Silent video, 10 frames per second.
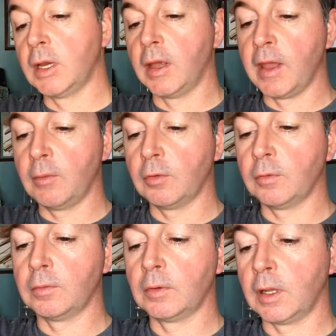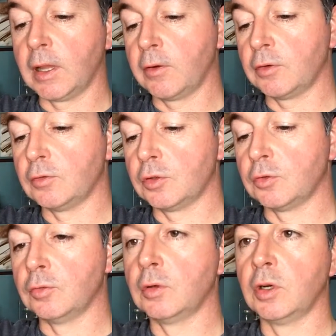and that will allow you
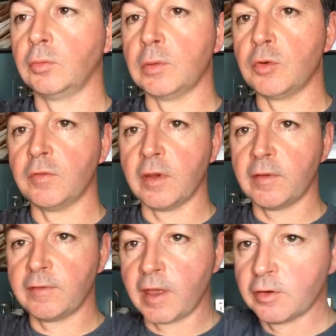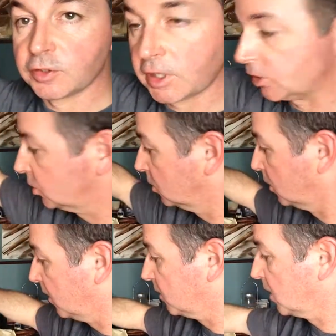to remove the feather
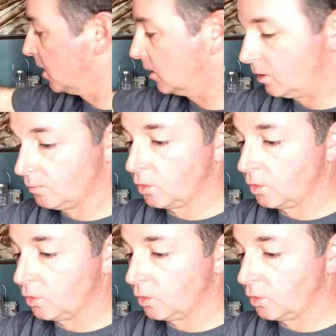section at the end.